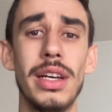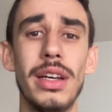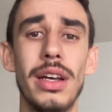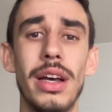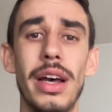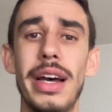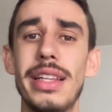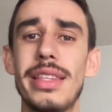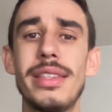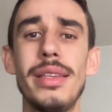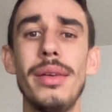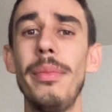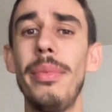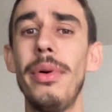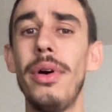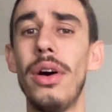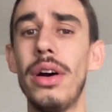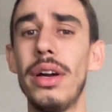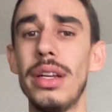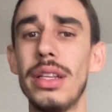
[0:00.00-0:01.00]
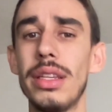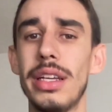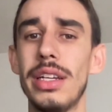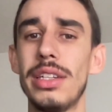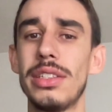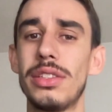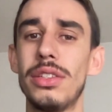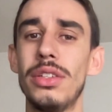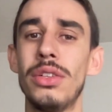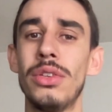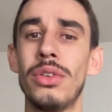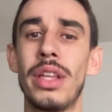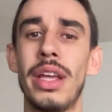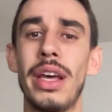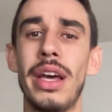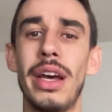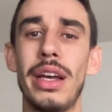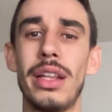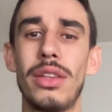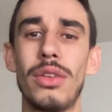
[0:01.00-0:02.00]
at some point tells you
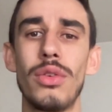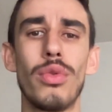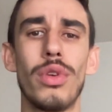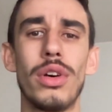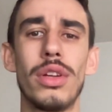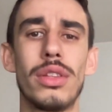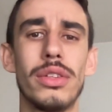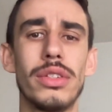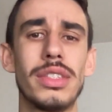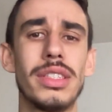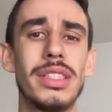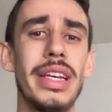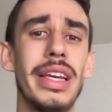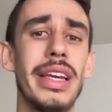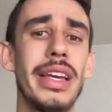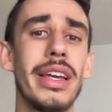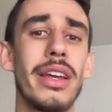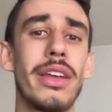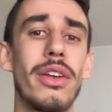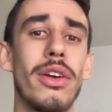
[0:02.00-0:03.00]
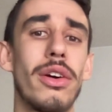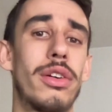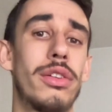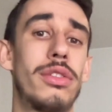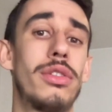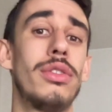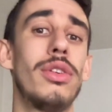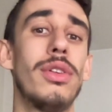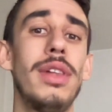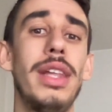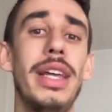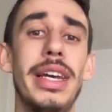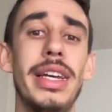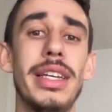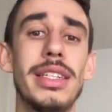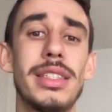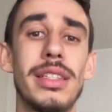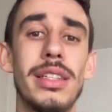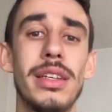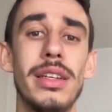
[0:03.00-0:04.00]
that you want to sync your to-do
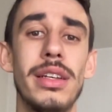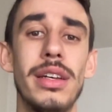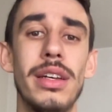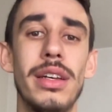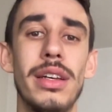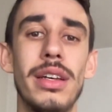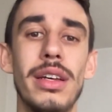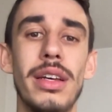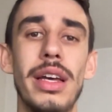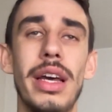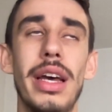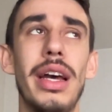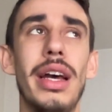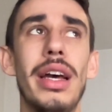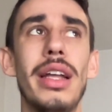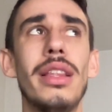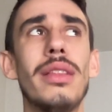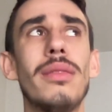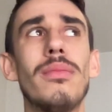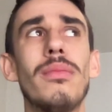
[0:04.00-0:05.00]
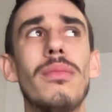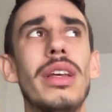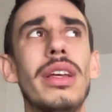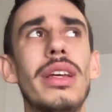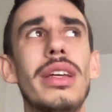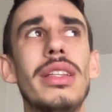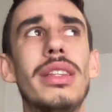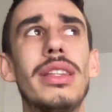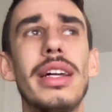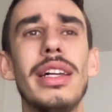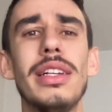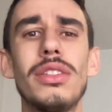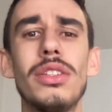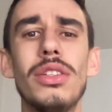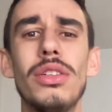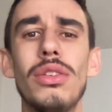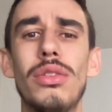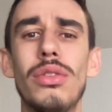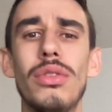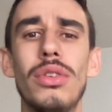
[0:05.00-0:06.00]
list and it tells
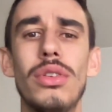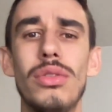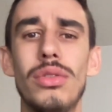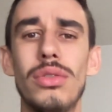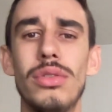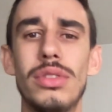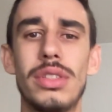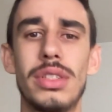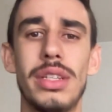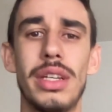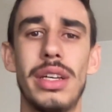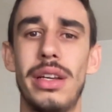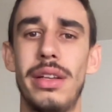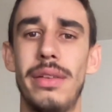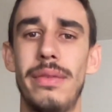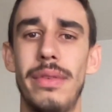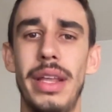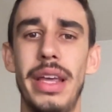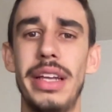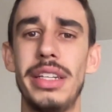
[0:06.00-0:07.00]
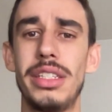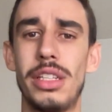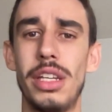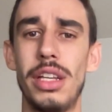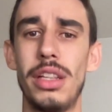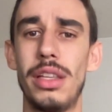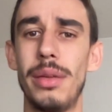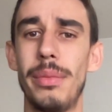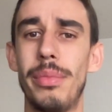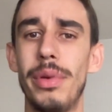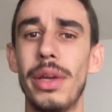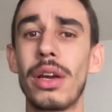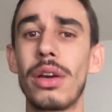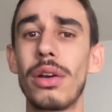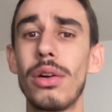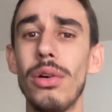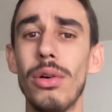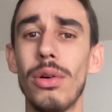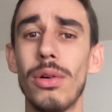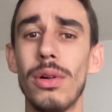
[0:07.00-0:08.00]
you to use an HTTP
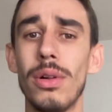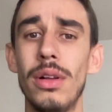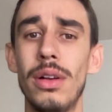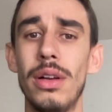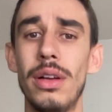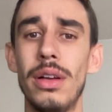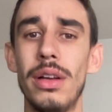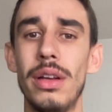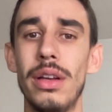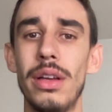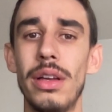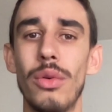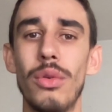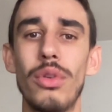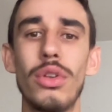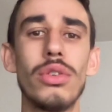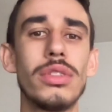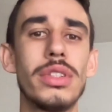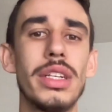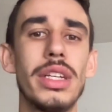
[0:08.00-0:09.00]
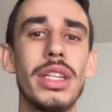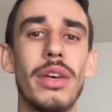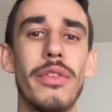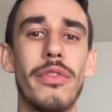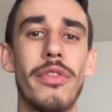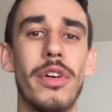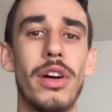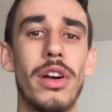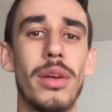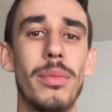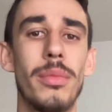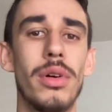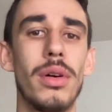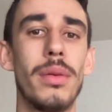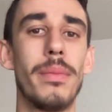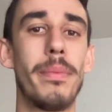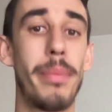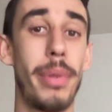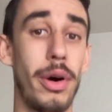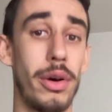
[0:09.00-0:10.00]
call using the verb
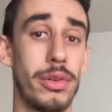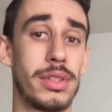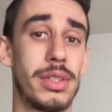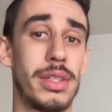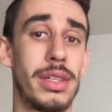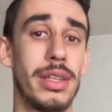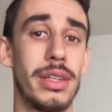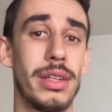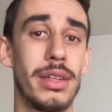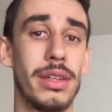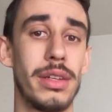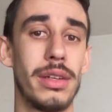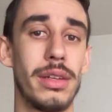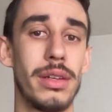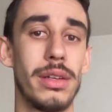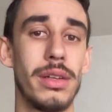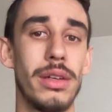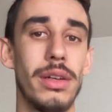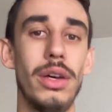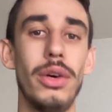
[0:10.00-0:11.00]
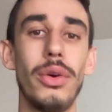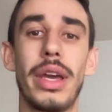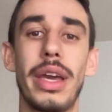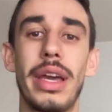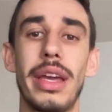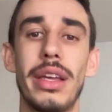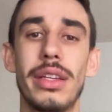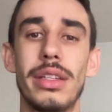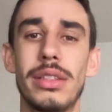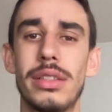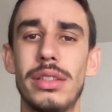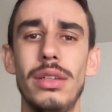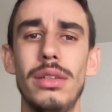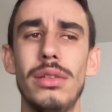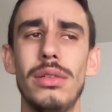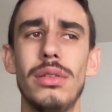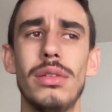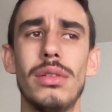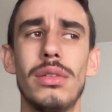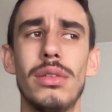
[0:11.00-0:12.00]
post. Okay, so